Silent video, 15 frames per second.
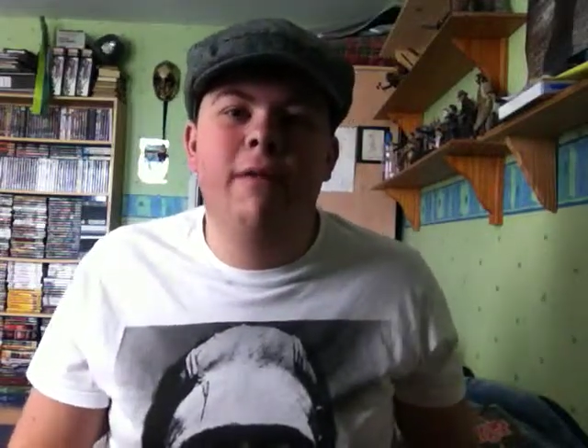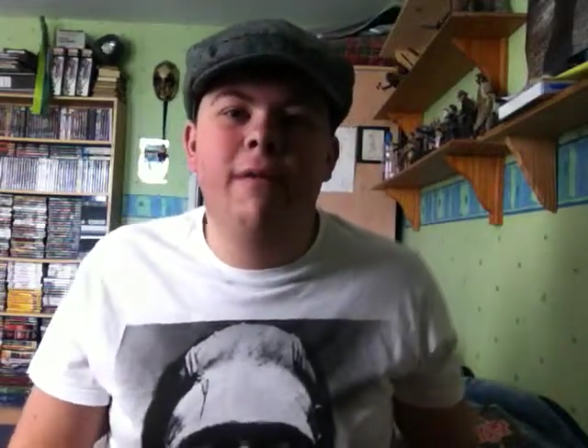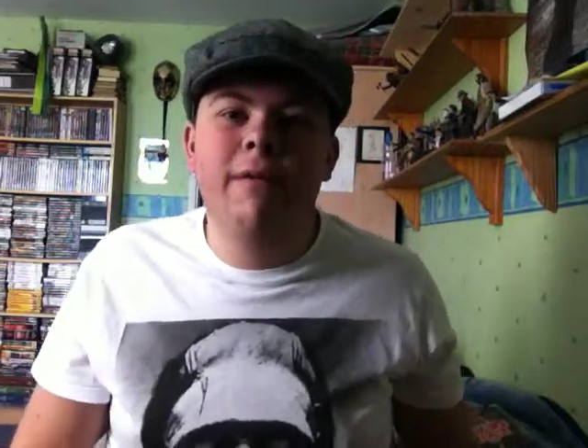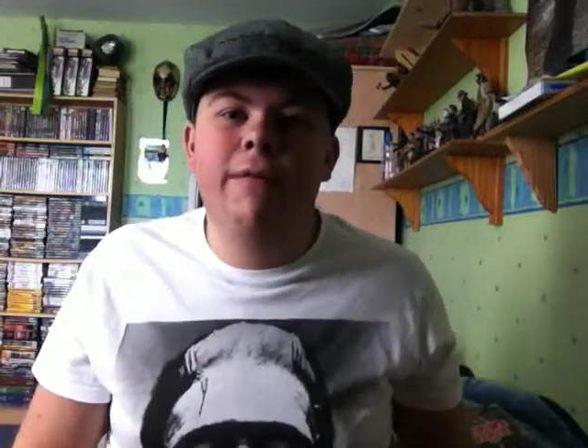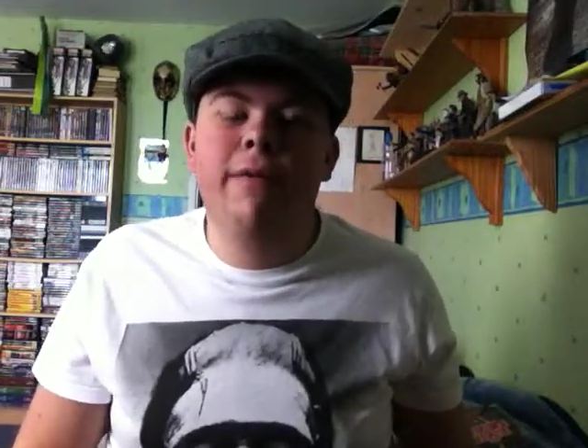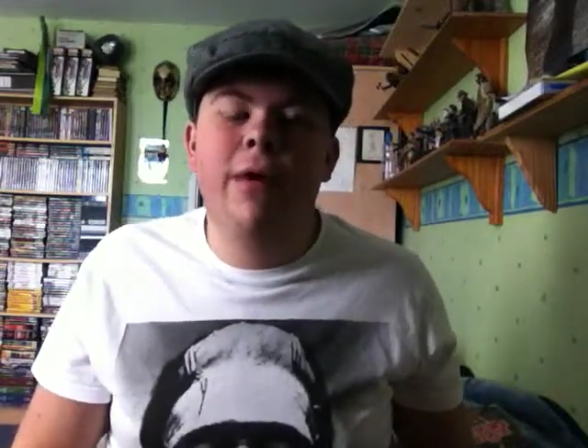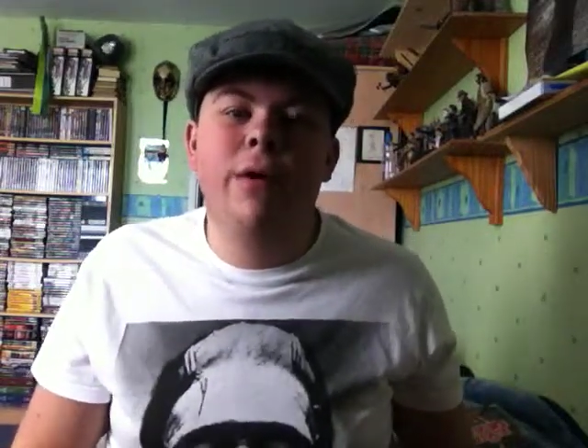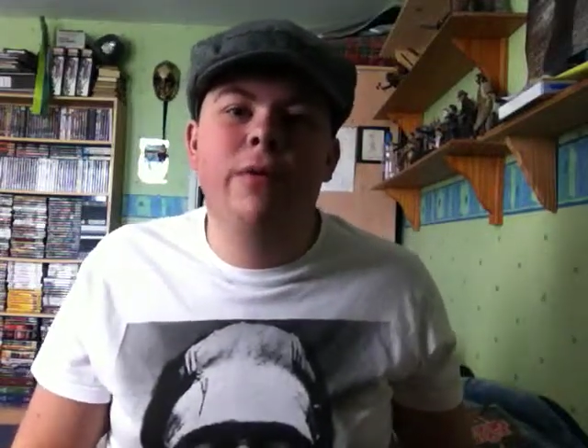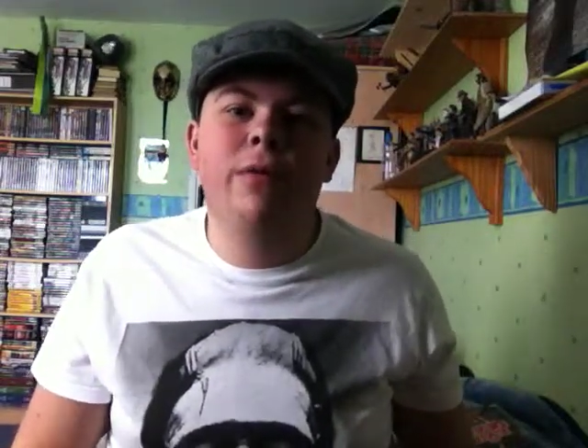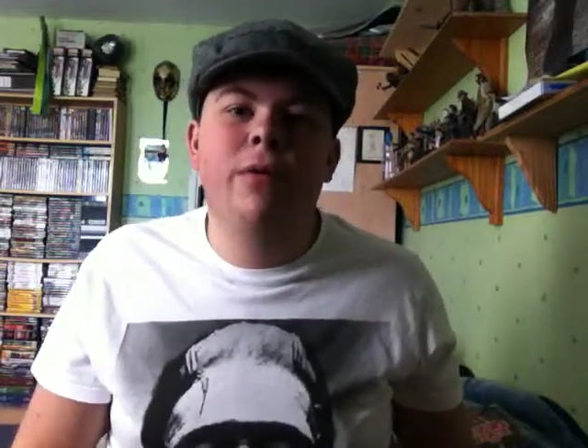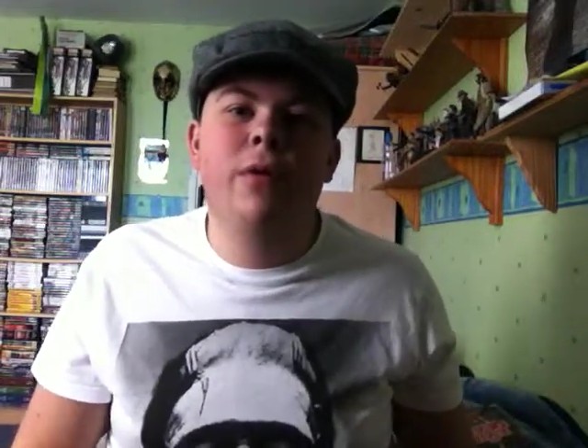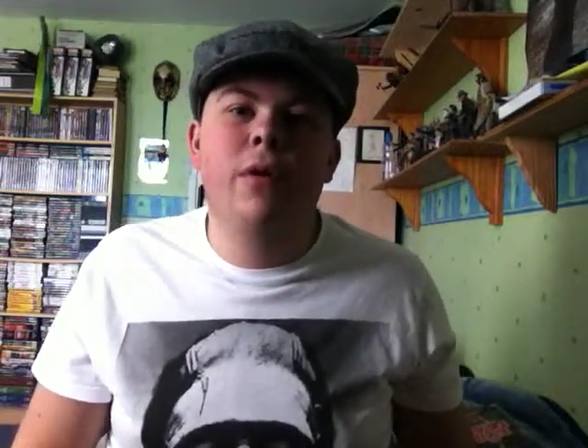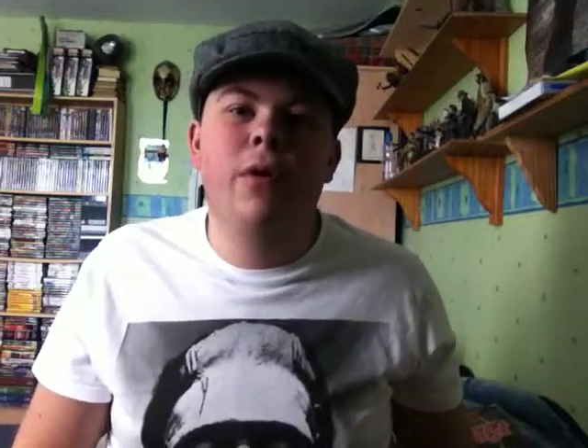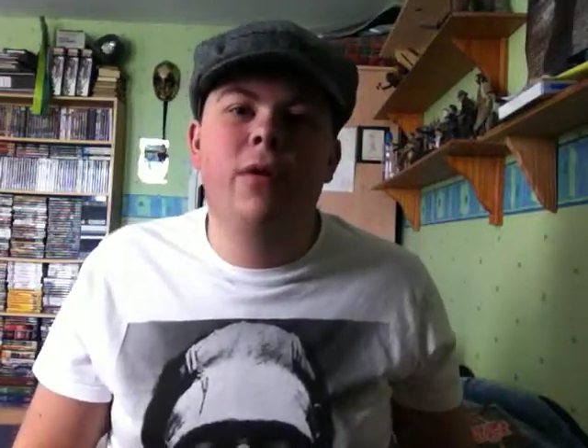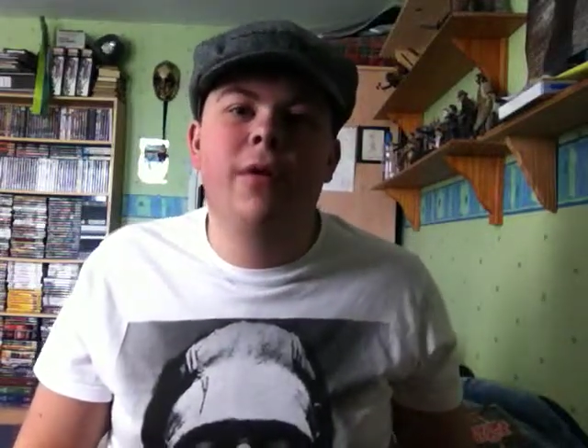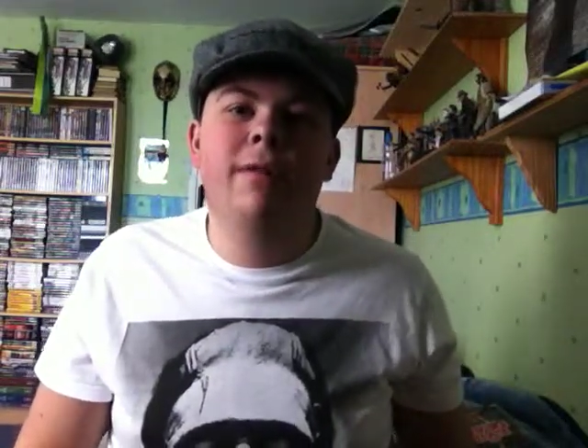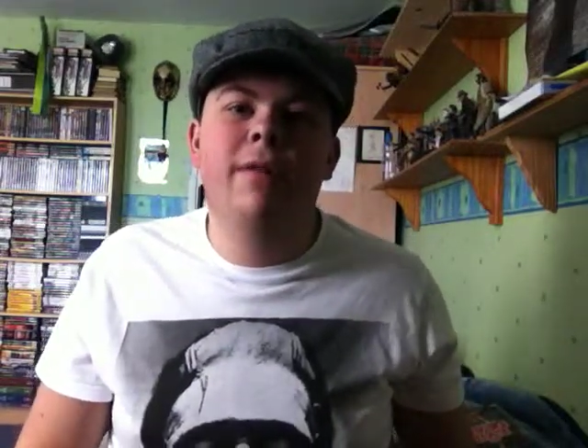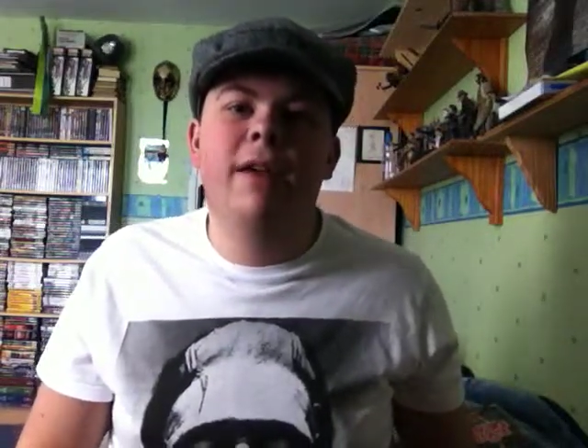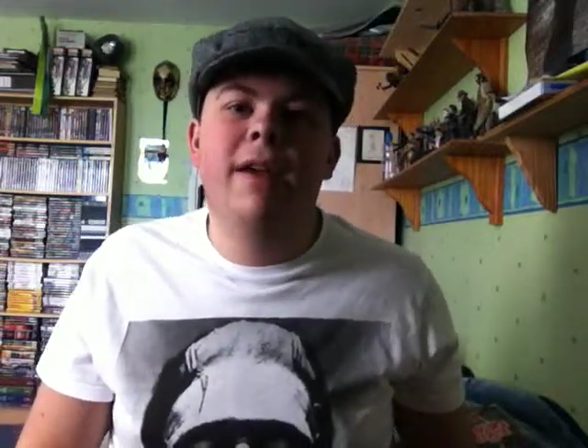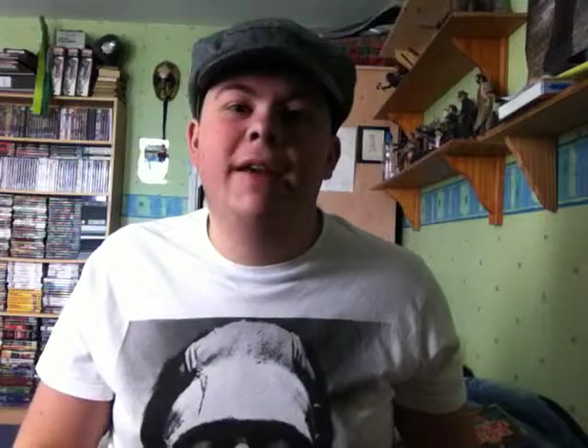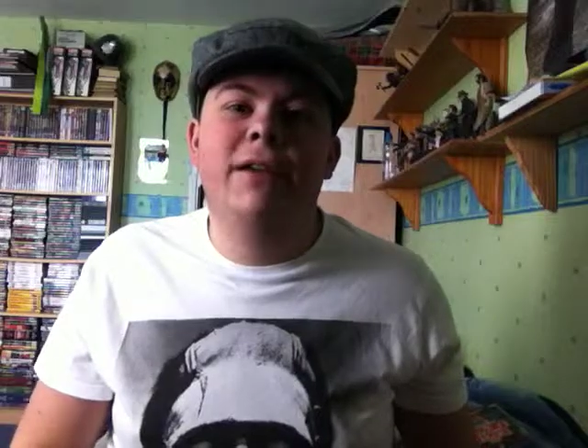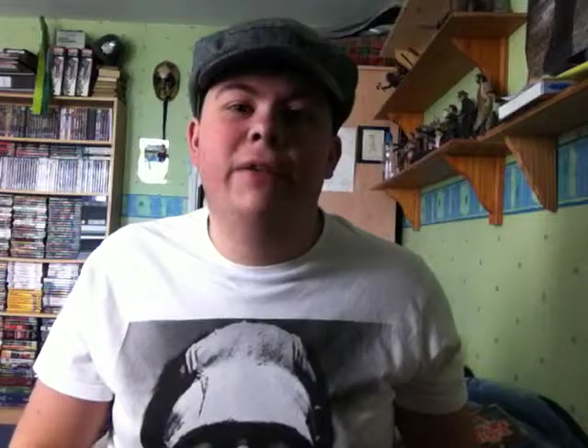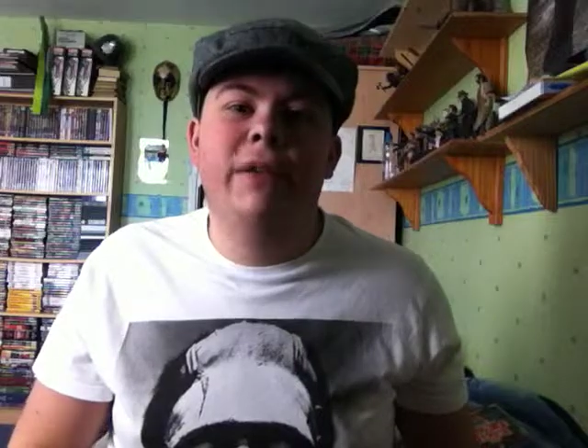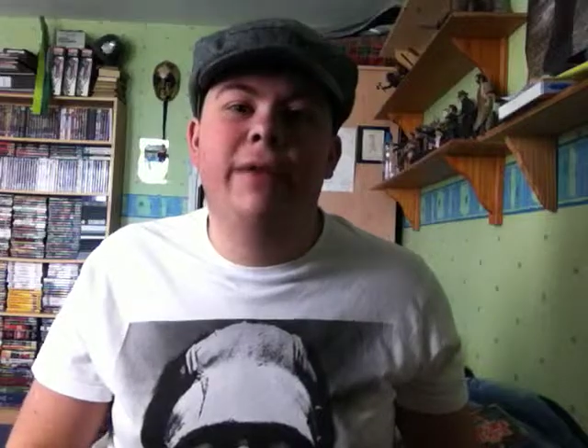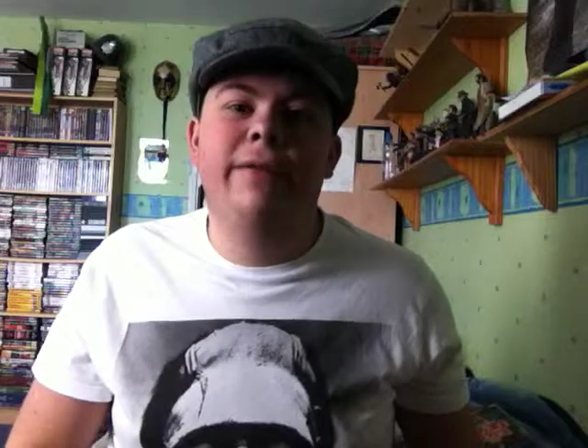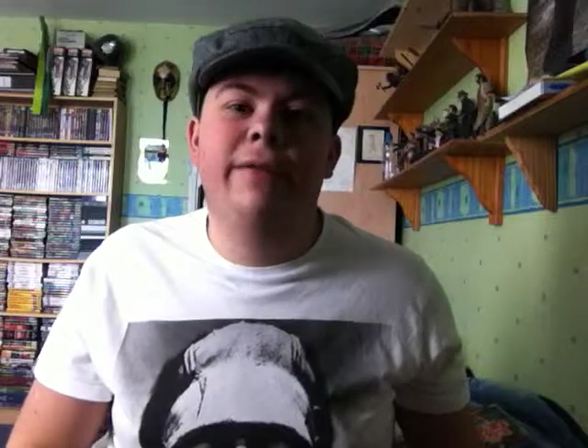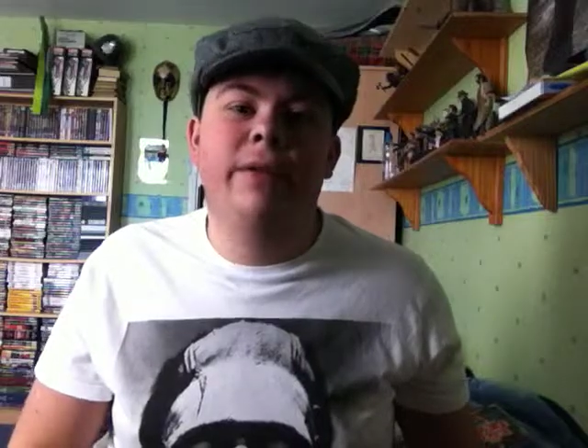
review on the release of the